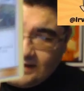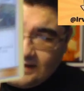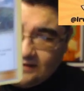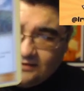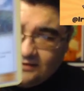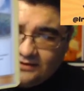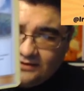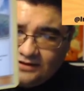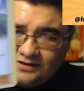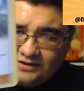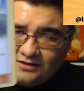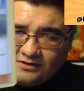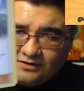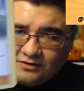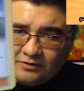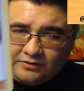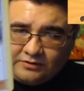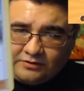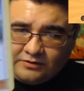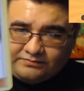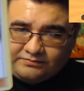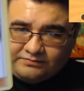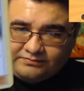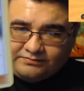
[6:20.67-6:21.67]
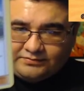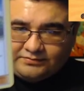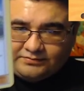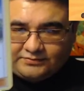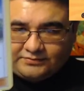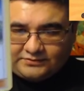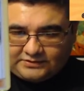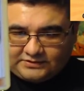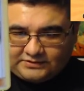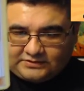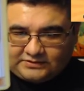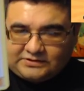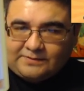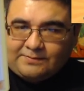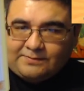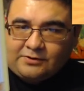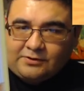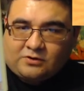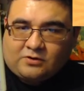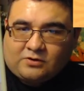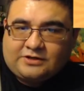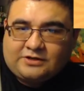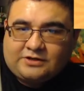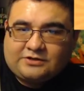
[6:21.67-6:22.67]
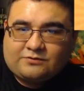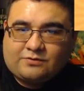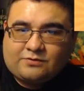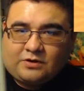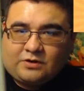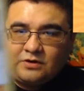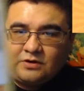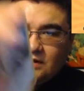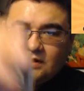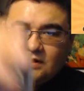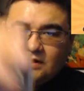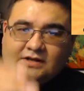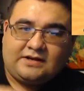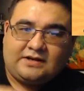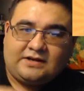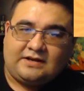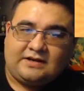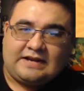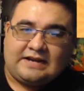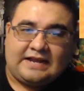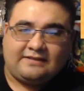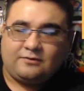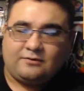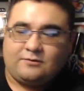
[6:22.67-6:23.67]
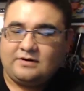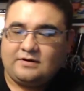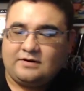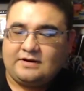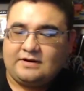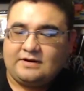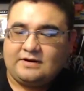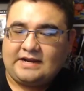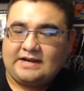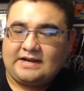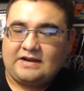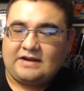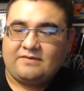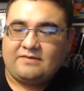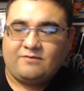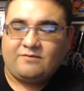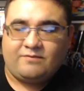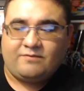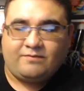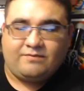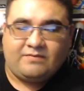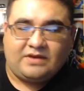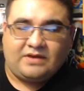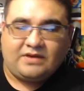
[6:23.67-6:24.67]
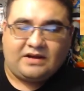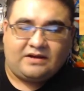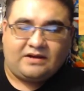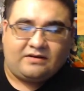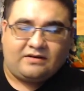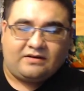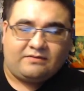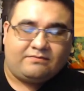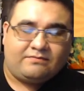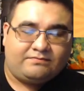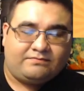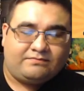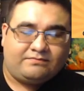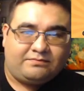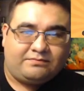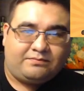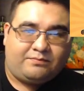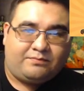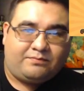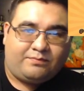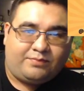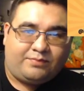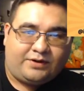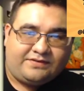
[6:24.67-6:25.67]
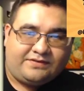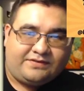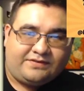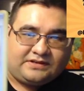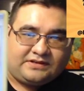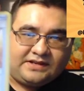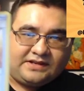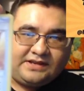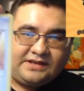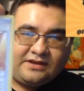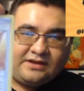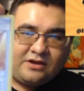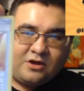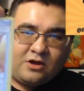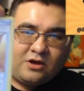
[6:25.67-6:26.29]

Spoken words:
the typical Ace Rolla, not the one I got previously.